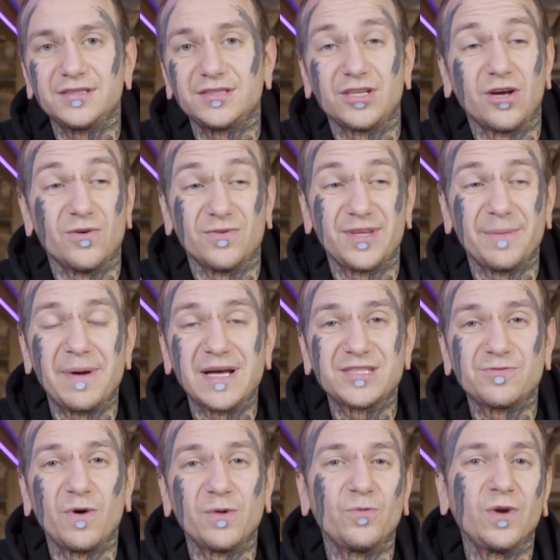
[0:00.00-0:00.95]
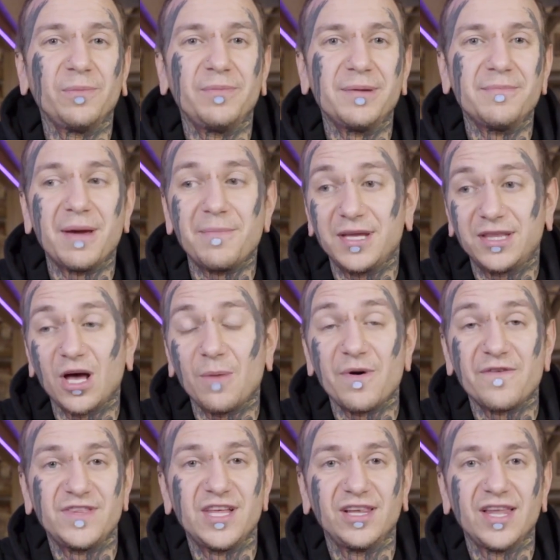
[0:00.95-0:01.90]
So the best one will be maybe
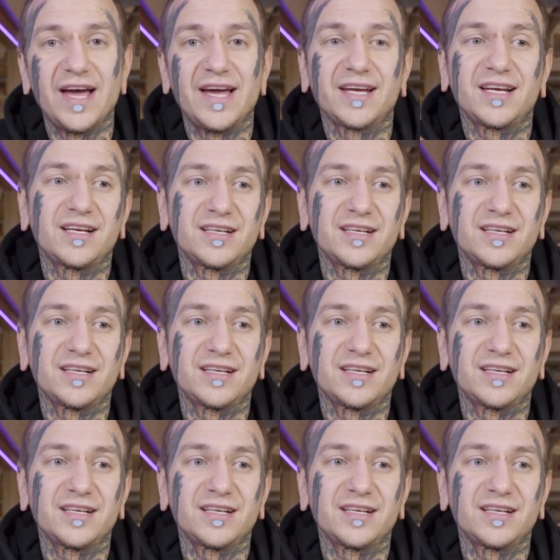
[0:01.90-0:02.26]
top of the leg,